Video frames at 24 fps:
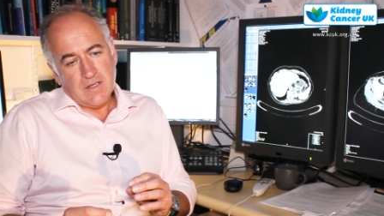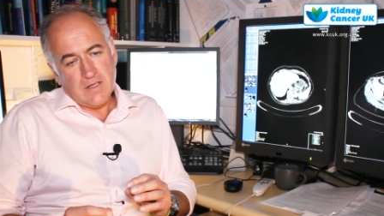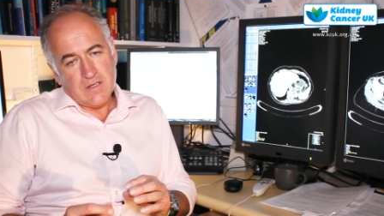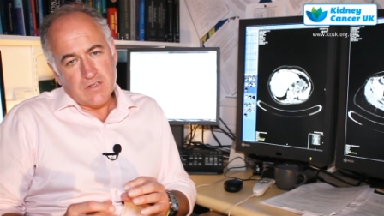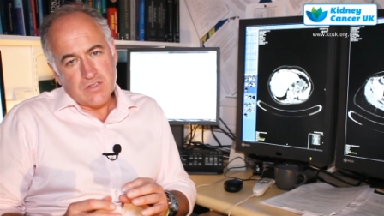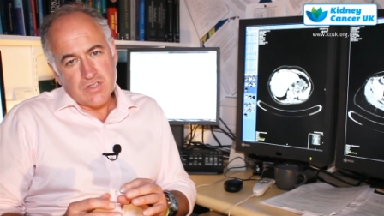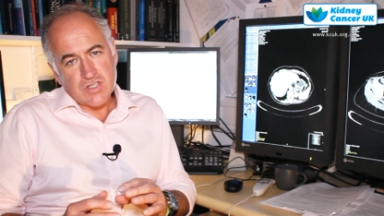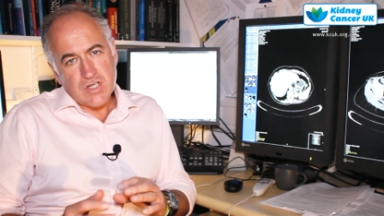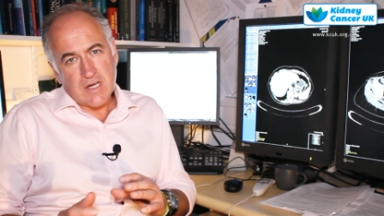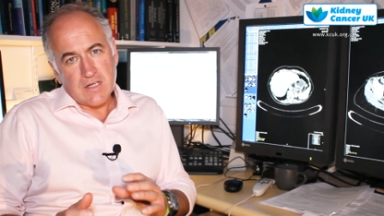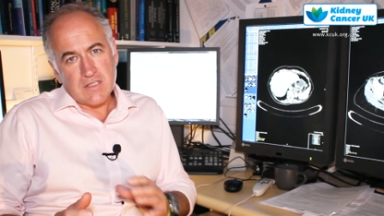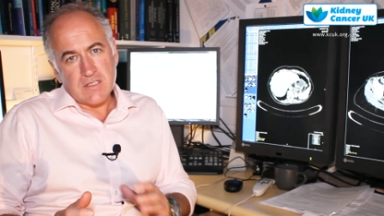
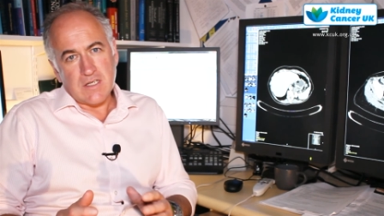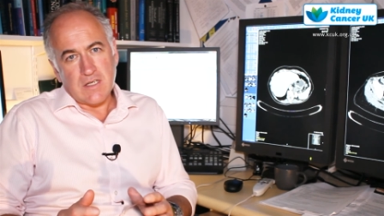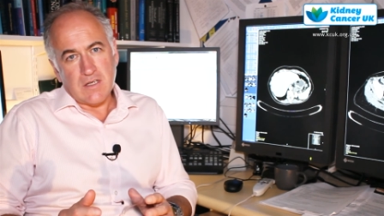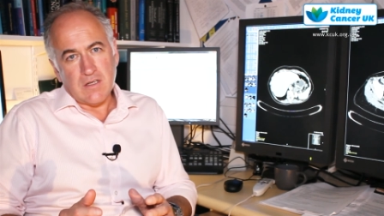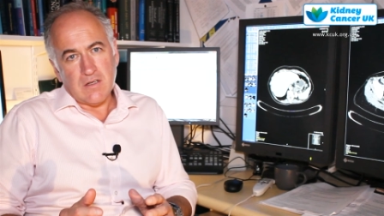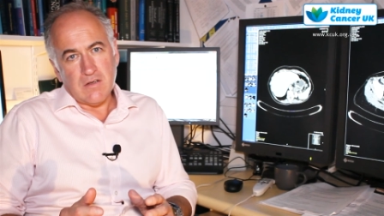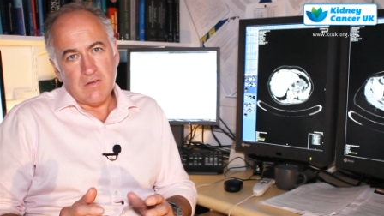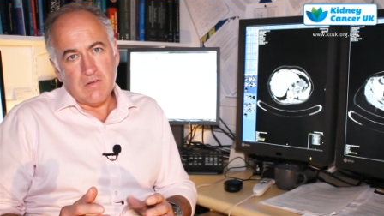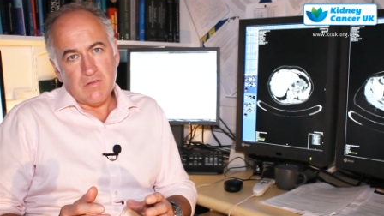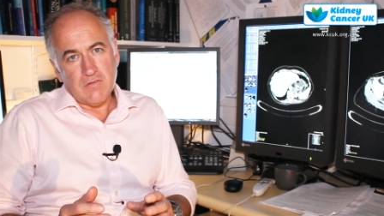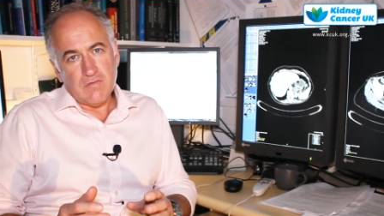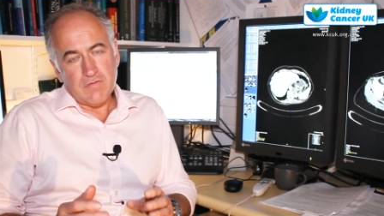
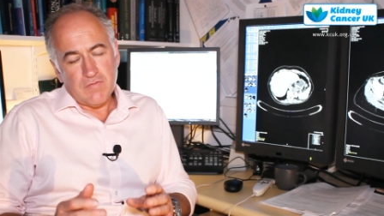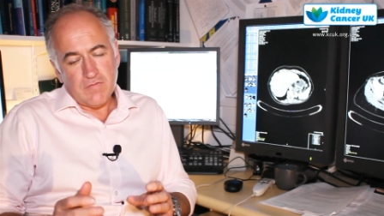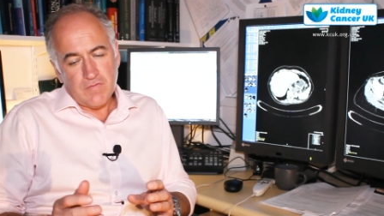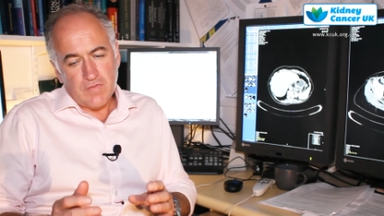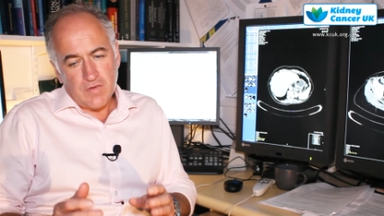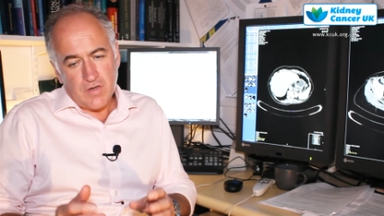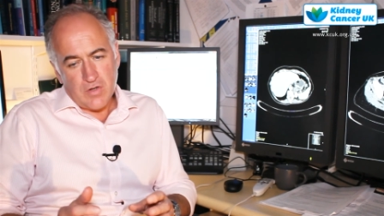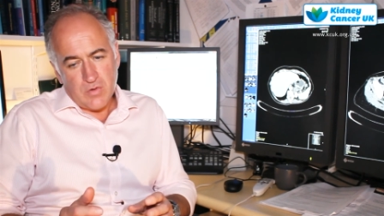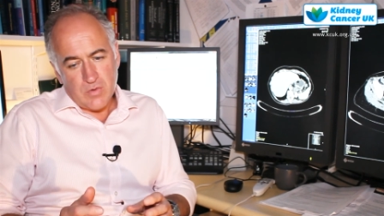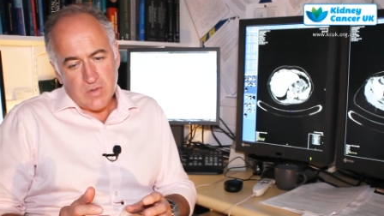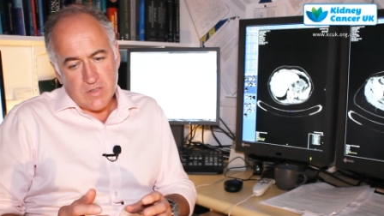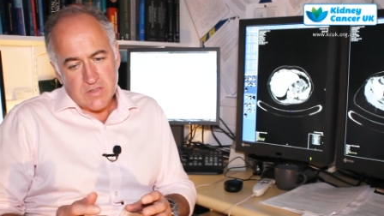injecting
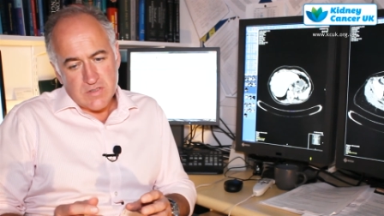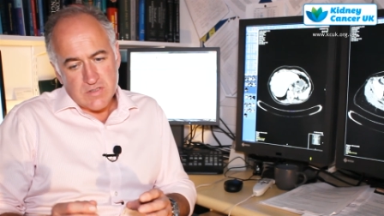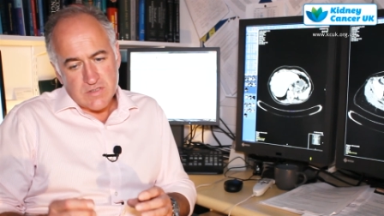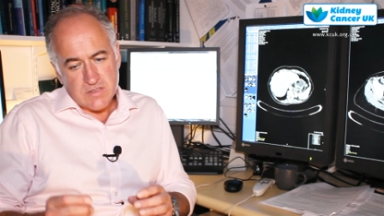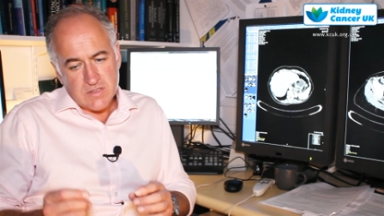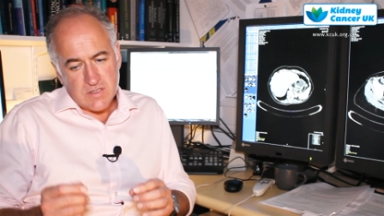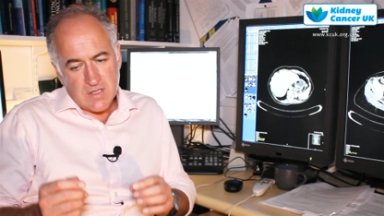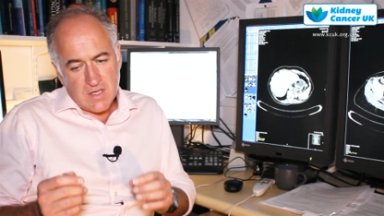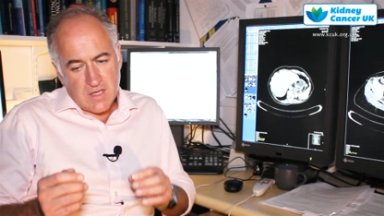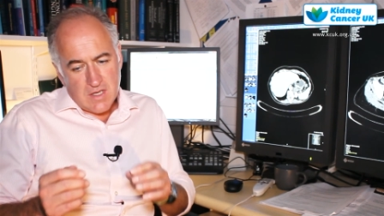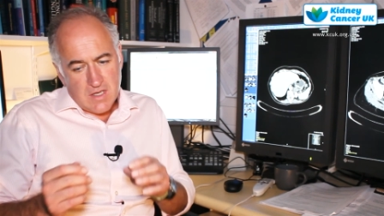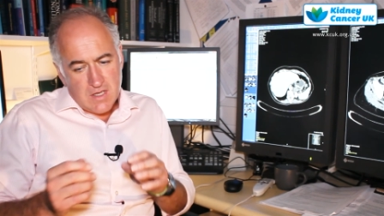
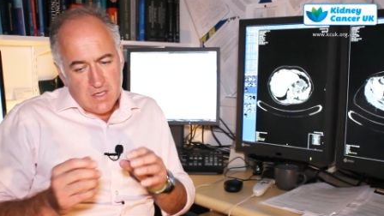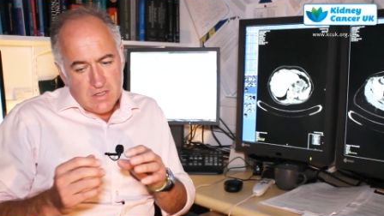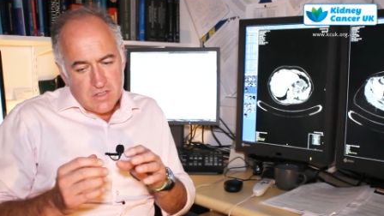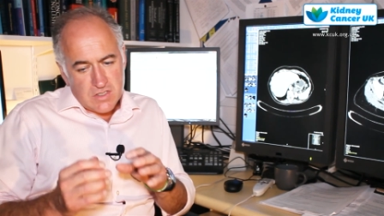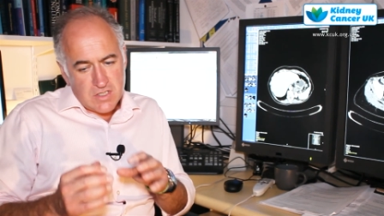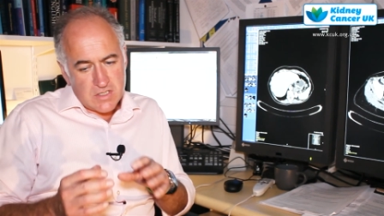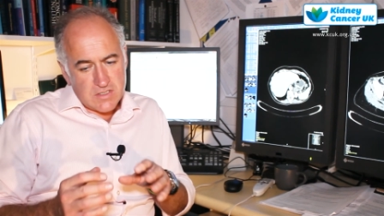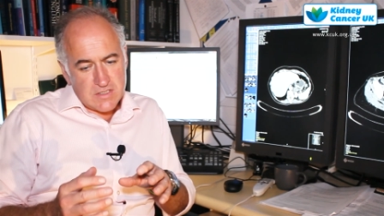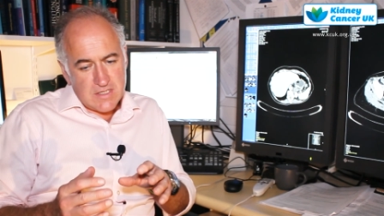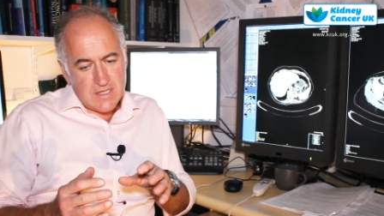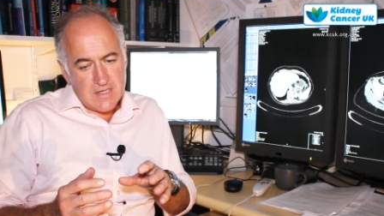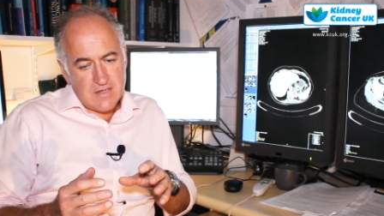fluids
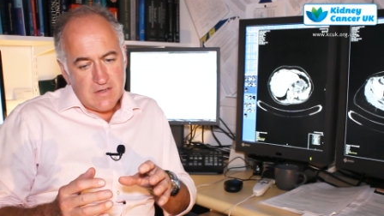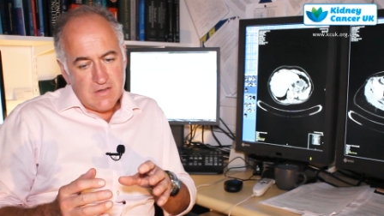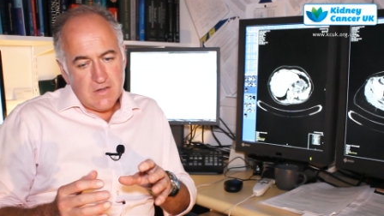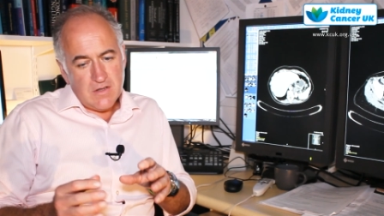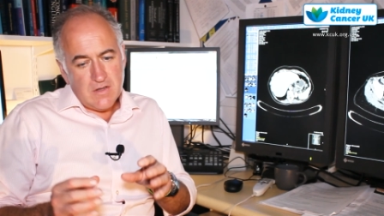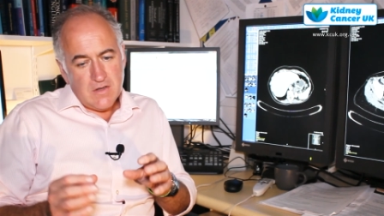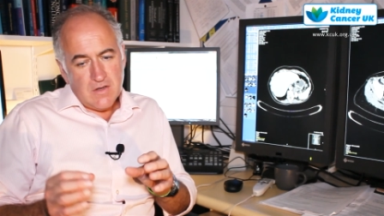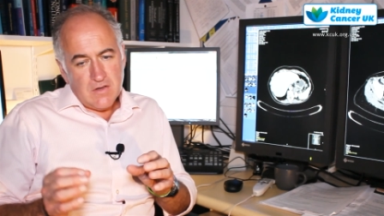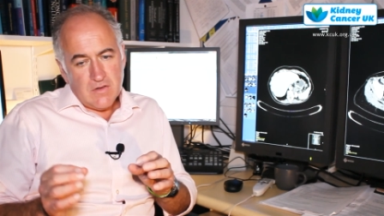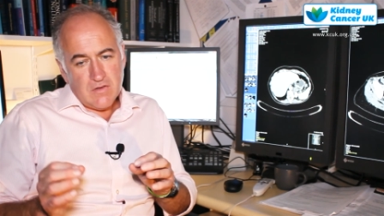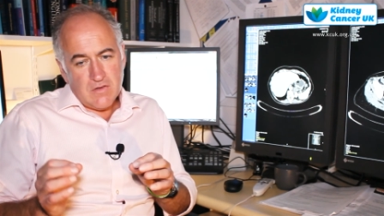just in